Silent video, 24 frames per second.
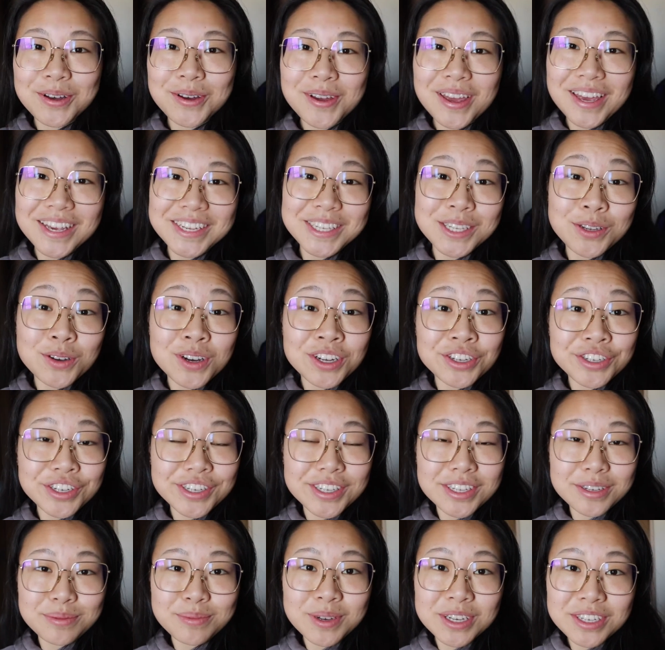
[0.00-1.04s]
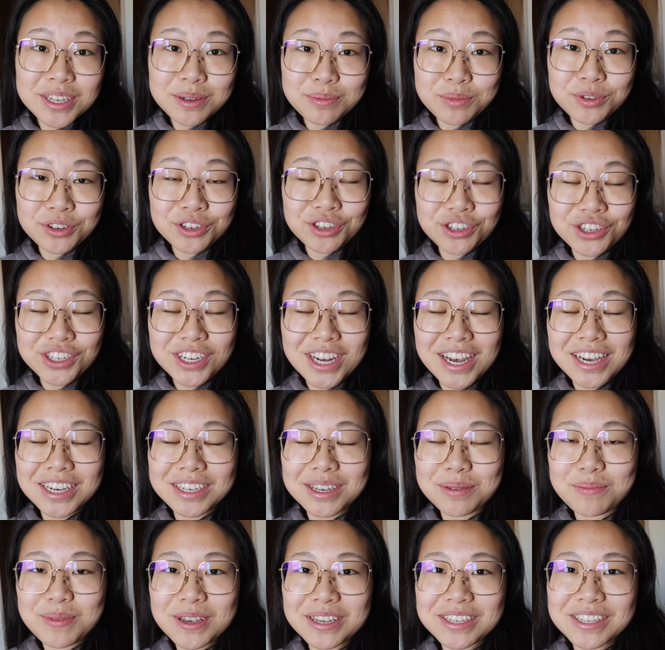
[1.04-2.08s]
Okay, so I just did my temperature
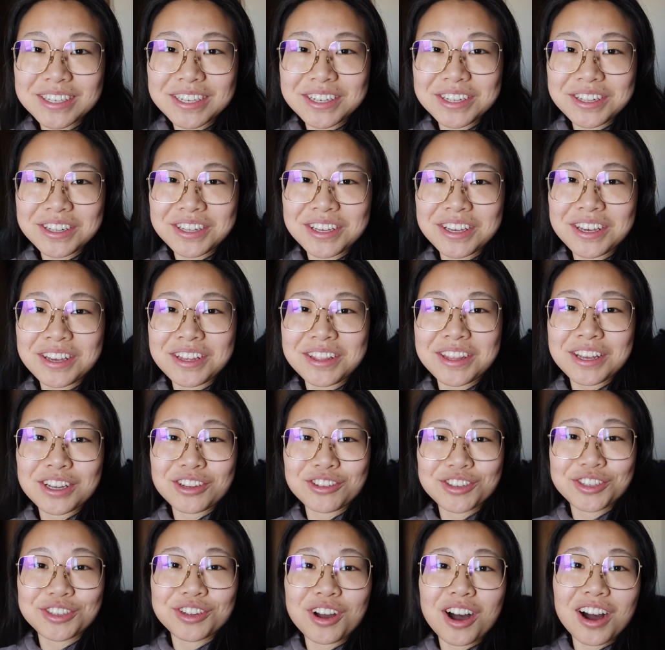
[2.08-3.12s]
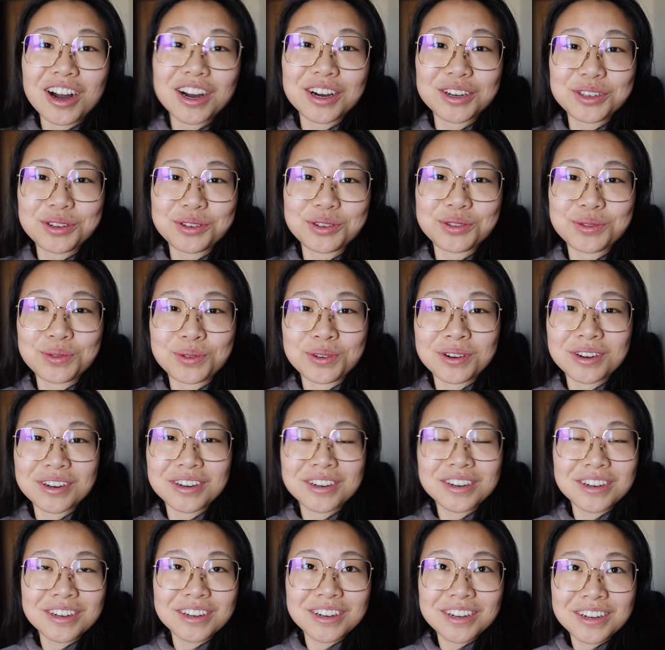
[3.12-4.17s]
check. Basically, they just knock on your door.
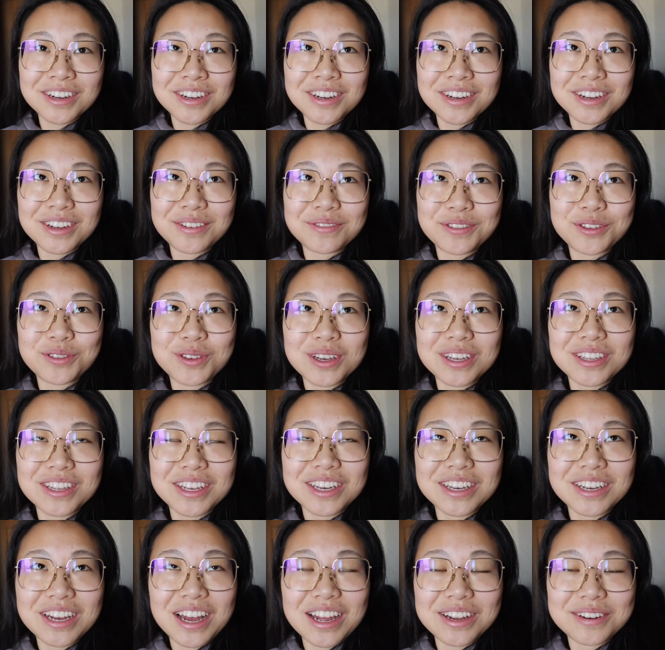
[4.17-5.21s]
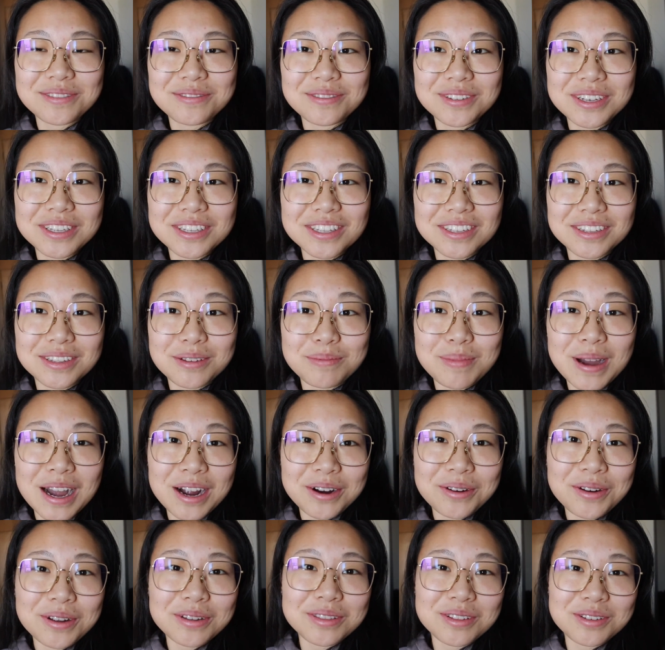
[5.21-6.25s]
If you can like kind of listen in the
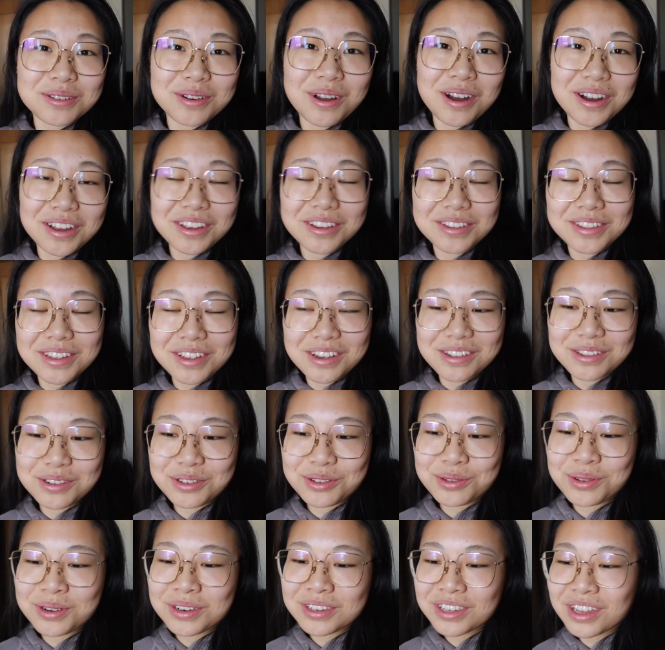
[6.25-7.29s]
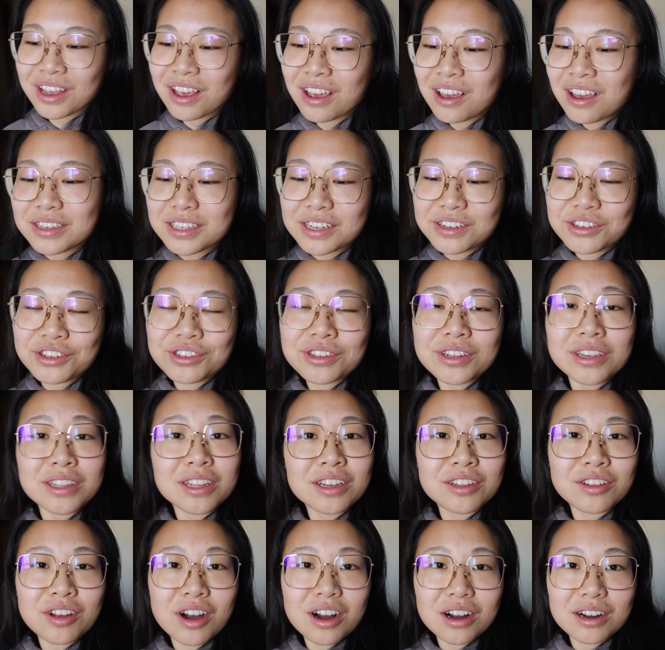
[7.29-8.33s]
background, they're knocking on the other doors. Essentially, they
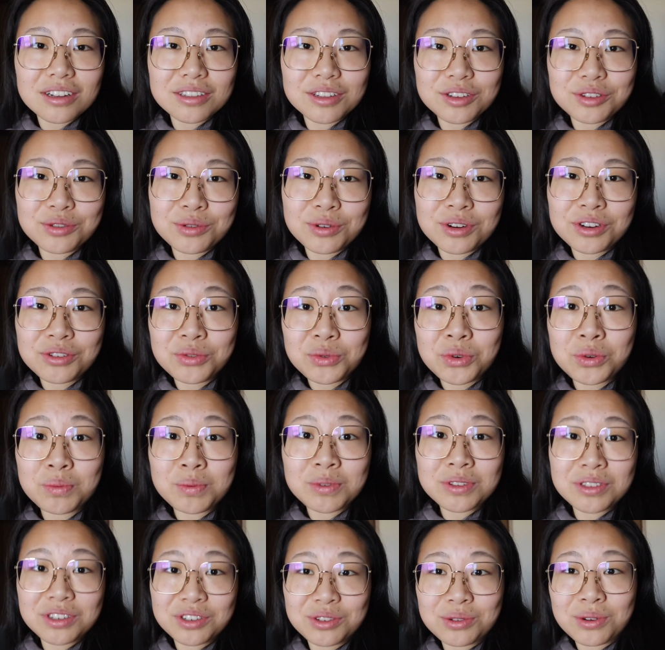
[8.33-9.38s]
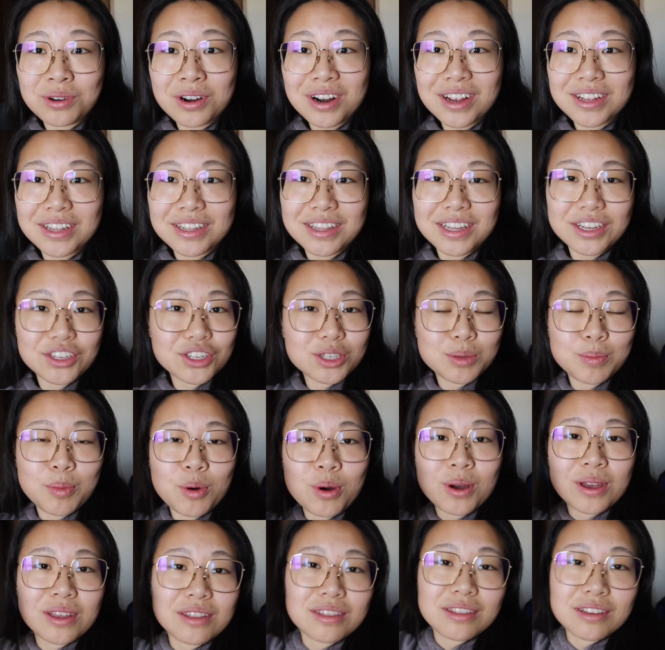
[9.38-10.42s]
knock on the door, you open the door, and then they just
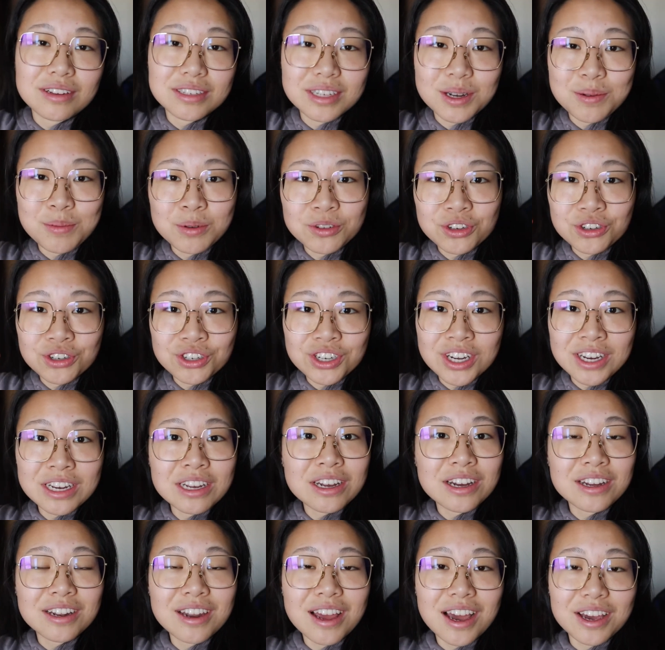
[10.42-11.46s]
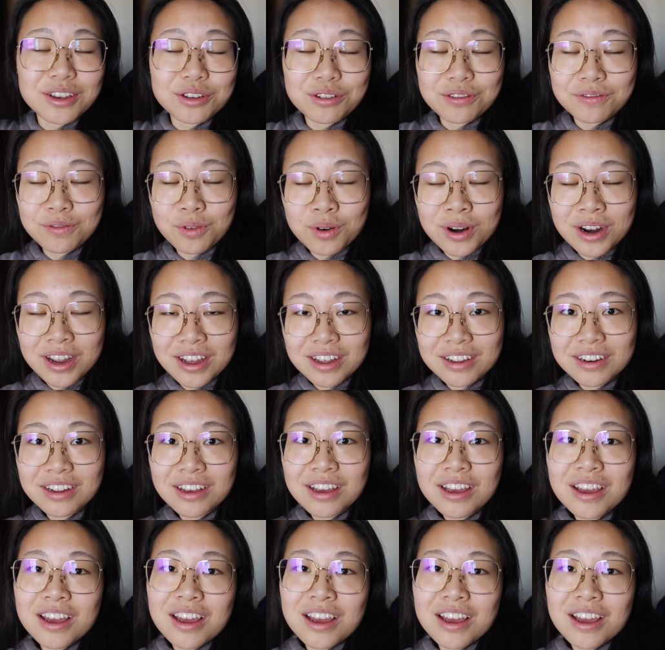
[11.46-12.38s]
point the temperature check gun at your forehead,